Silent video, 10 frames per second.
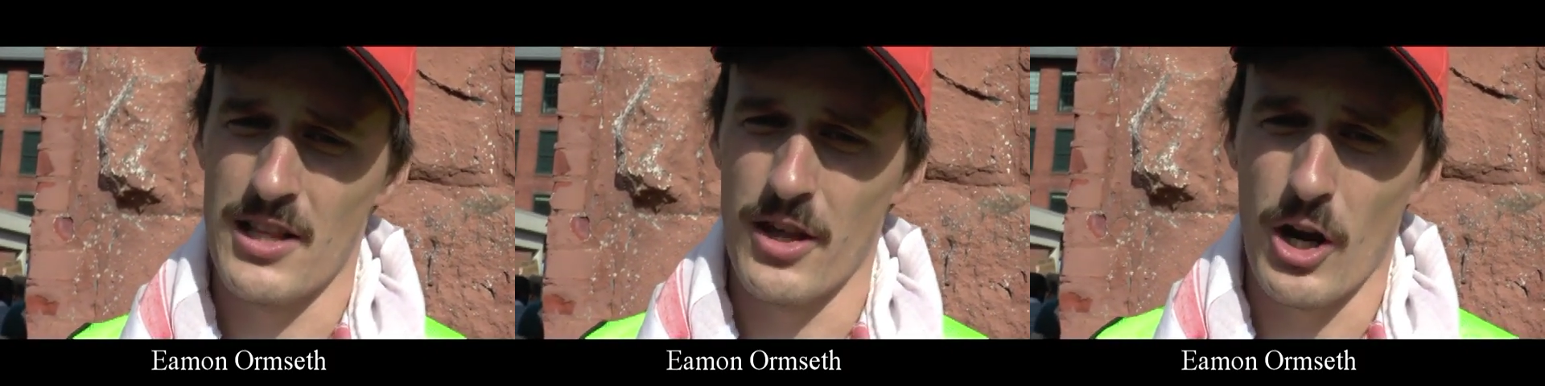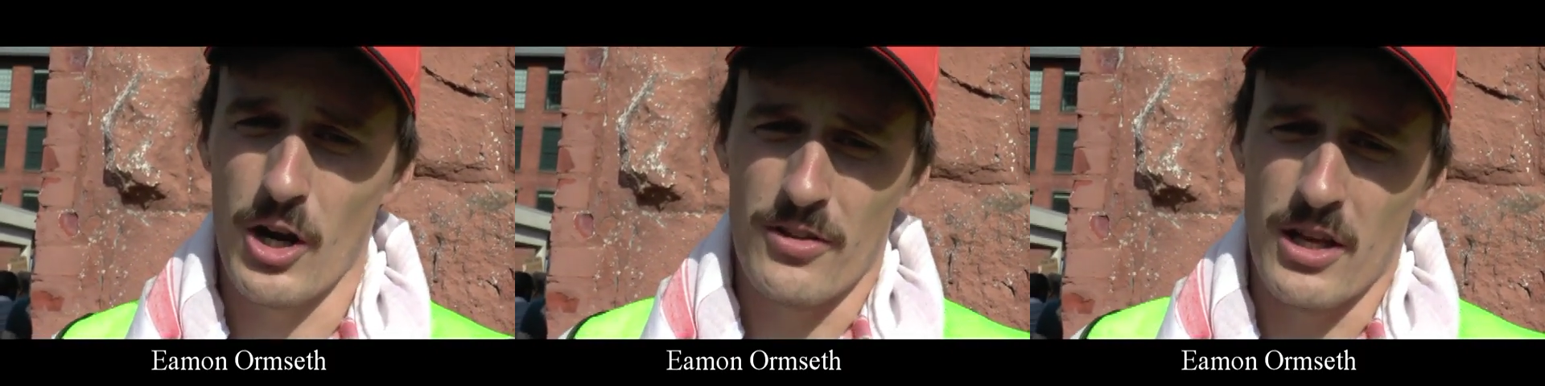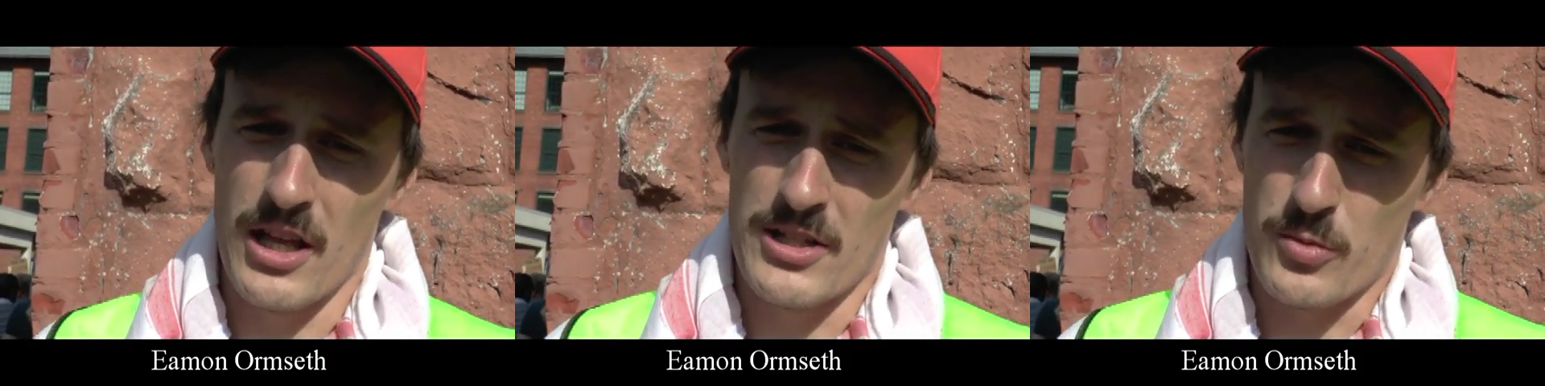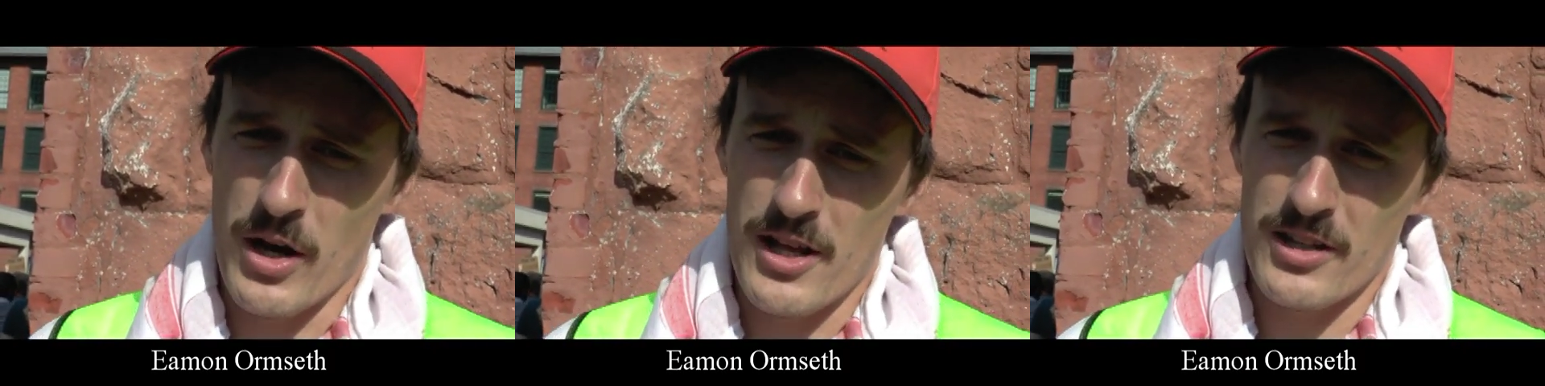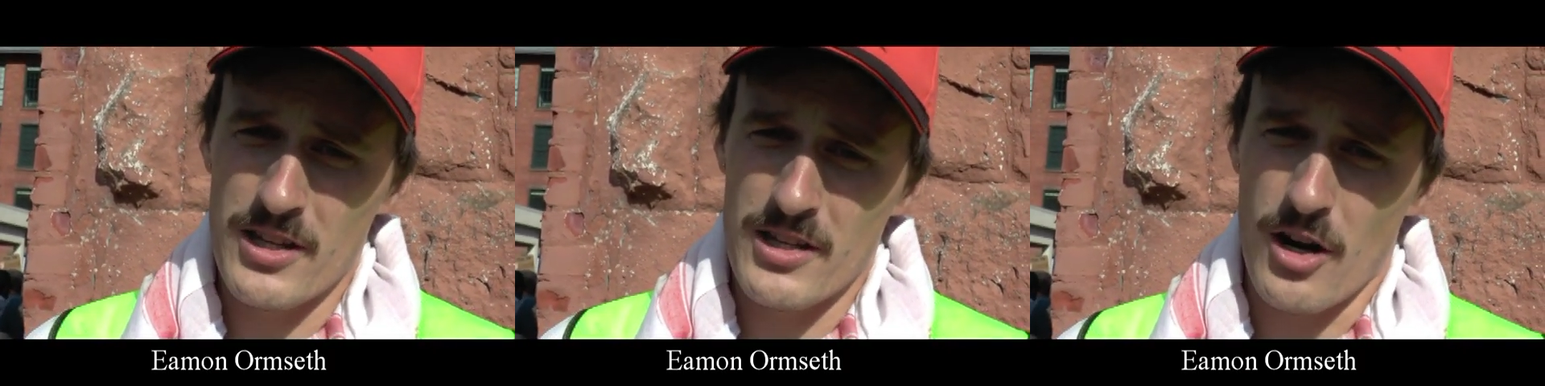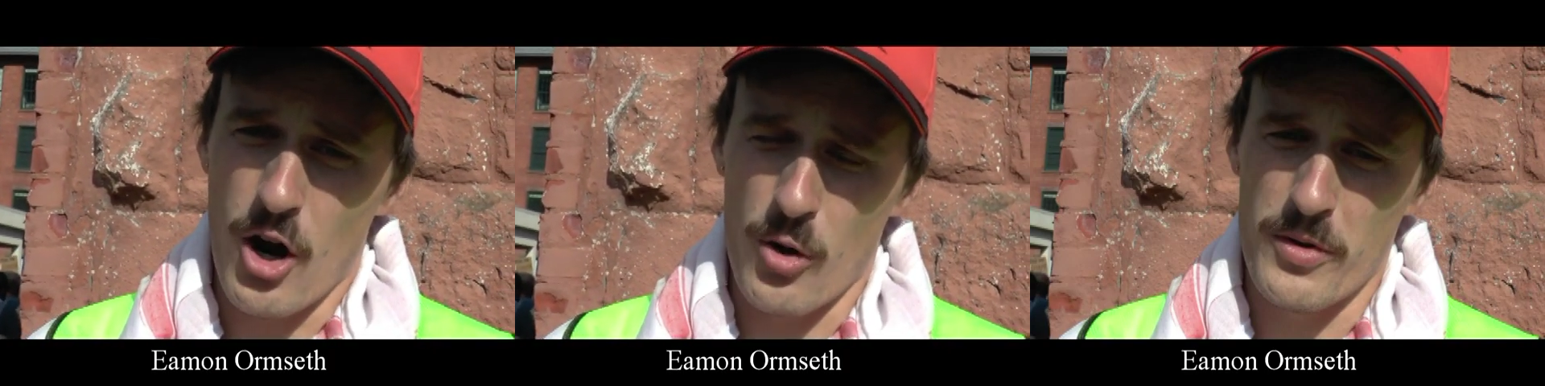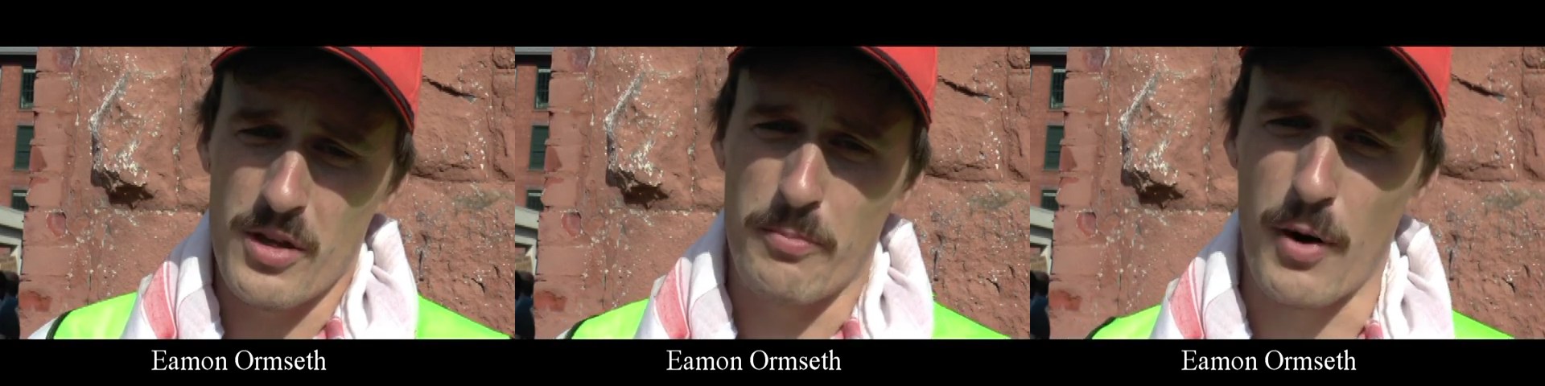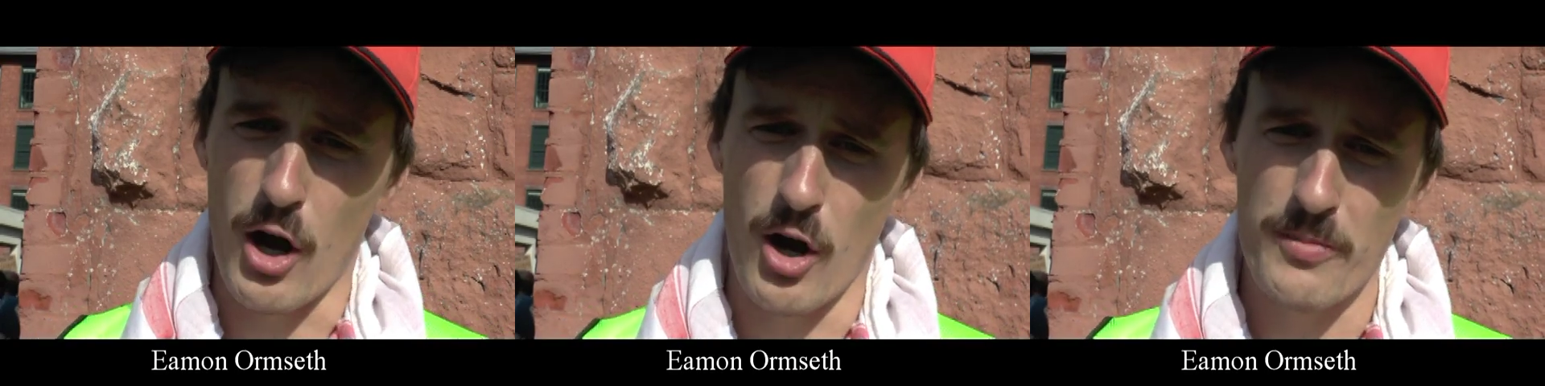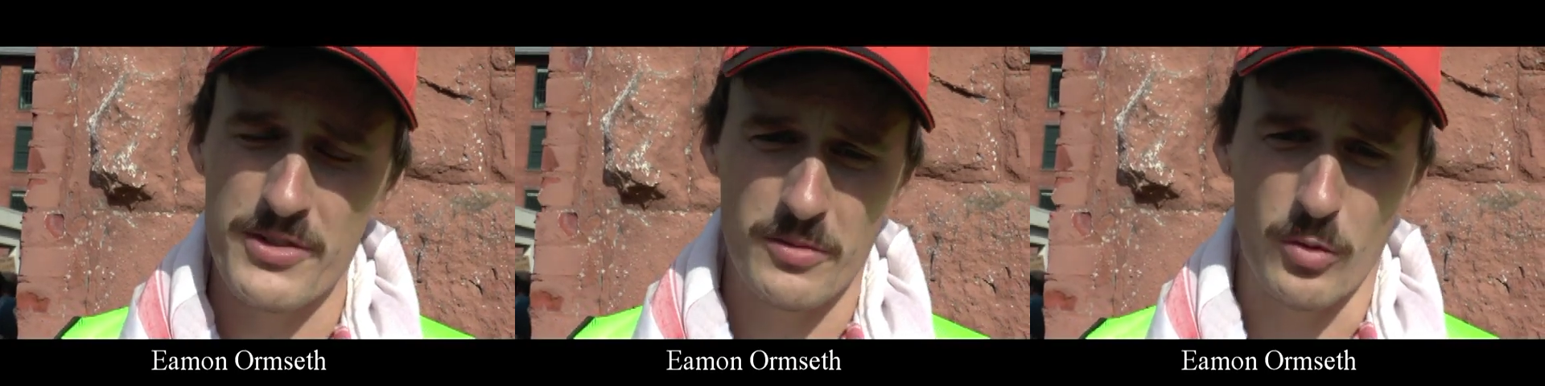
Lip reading: The Israeli army bombed